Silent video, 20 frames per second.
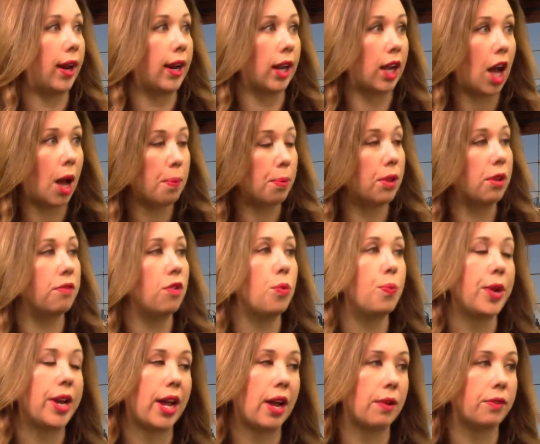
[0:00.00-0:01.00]
and a couple of
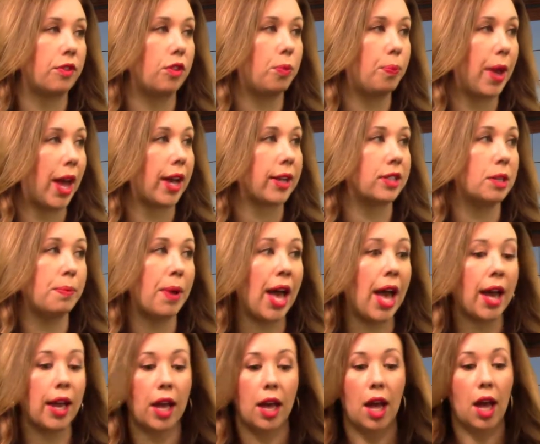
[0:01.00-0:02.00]
open houses back to
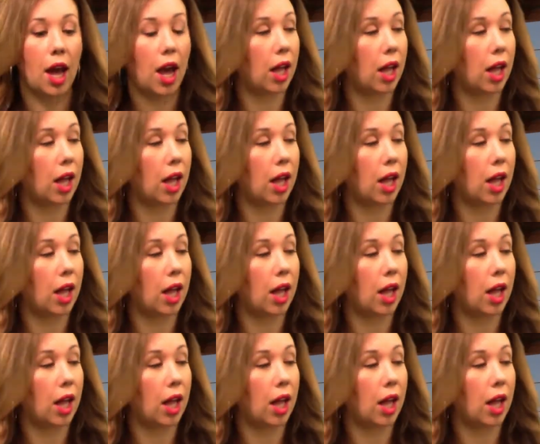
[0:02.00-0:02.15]
back.